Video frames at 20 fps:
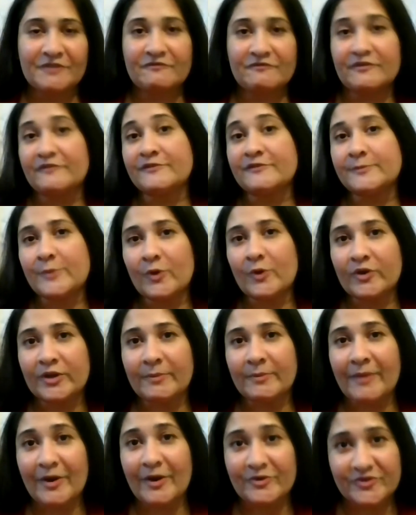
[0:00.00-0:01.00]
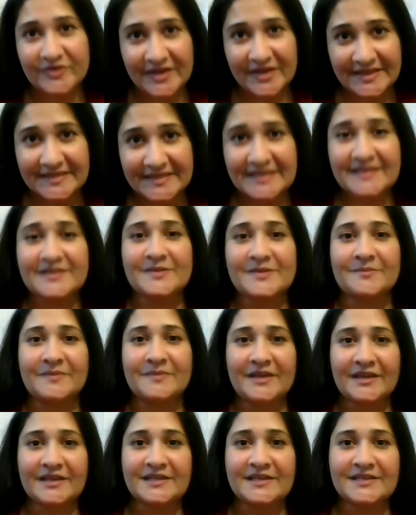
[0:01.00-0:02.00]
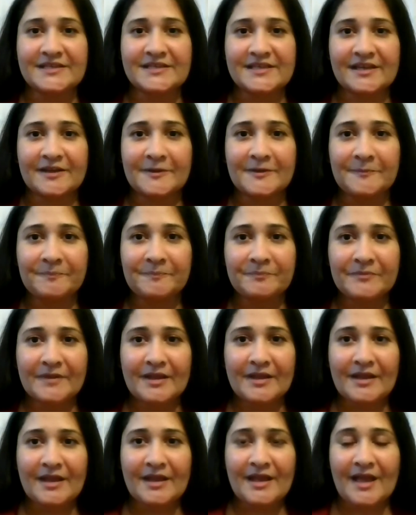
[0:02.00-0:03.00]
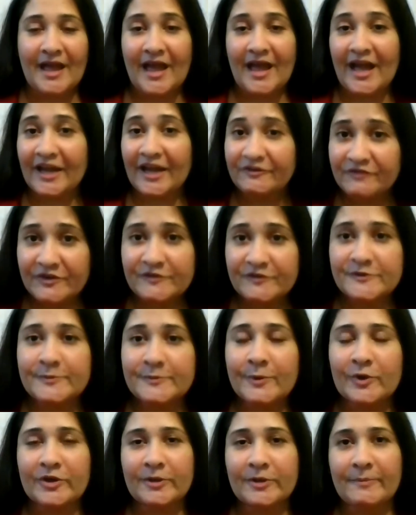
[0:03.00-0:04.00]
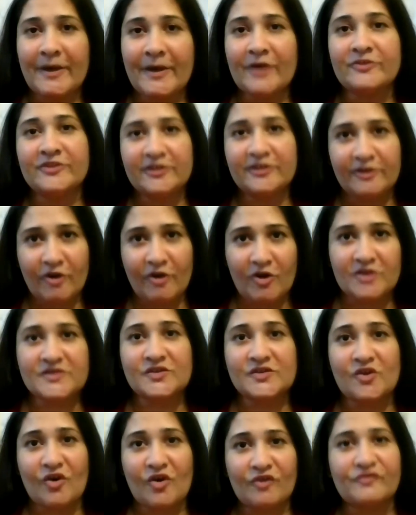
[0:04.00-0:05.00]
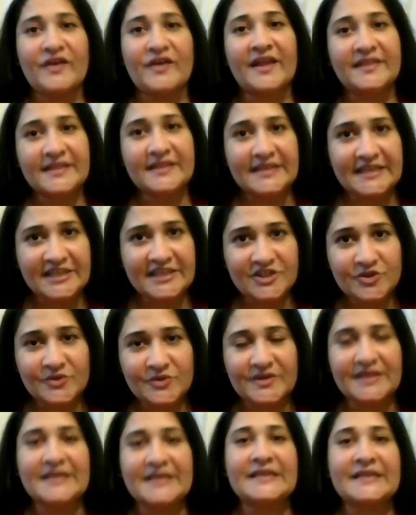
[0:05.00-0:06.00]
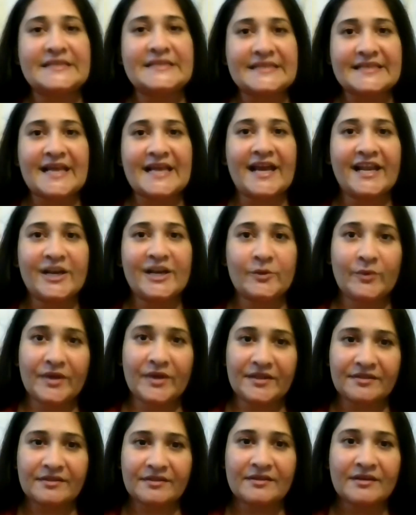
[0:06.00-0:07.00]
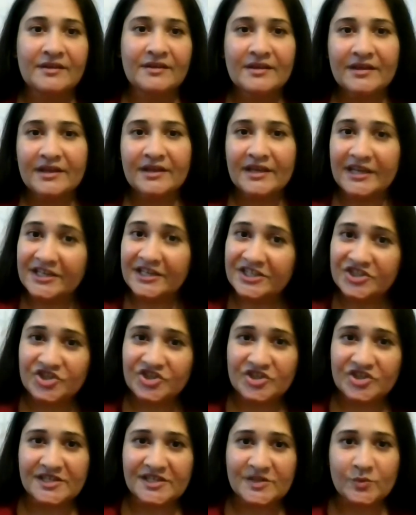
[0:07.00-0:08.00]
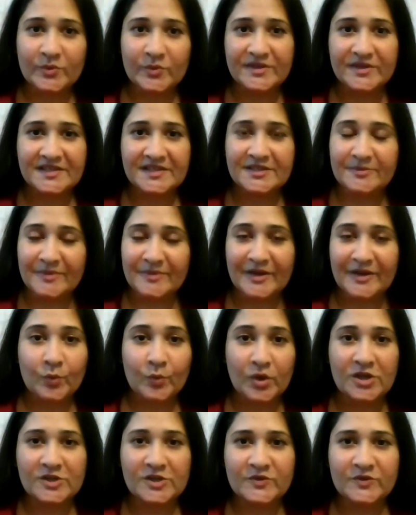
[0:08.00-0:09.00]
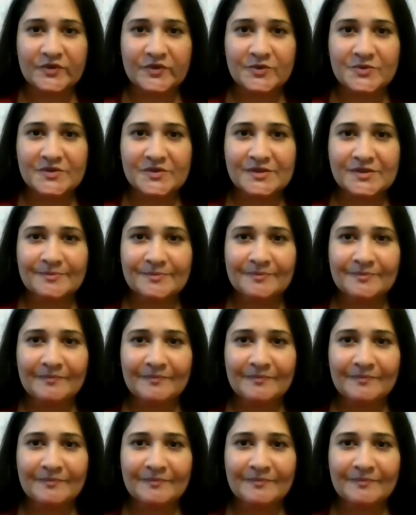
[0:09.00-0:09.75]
We've spoken about racism in India, and we've spoken about the loss of and the need to reconcile with indigenous wisdom and worldviews.